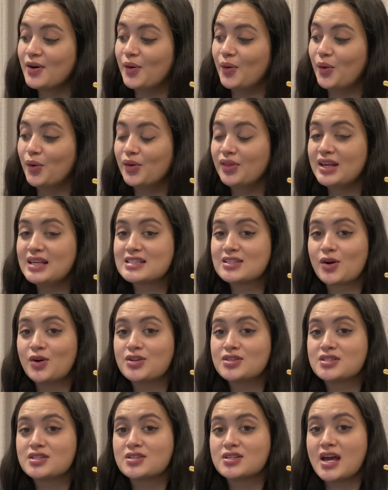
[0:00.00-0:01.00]
all these
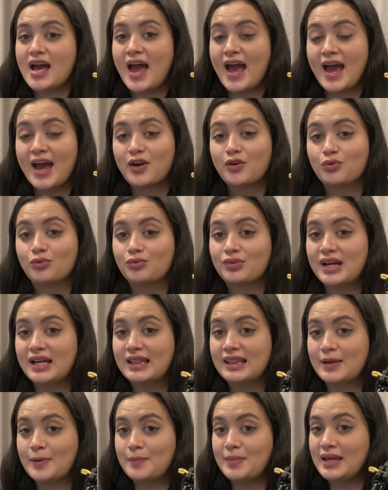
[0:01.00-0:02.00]
notes and read
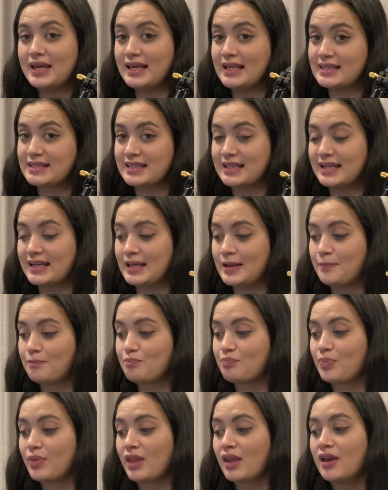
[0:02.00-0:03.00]
them easily.
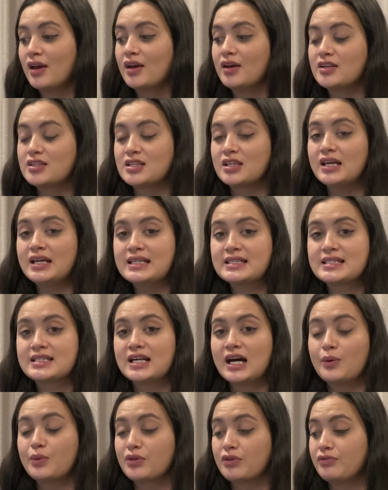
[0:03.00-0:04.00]
So let's
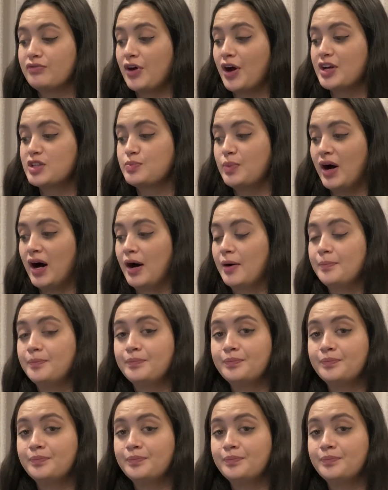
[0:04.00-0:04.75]
start with the first bar.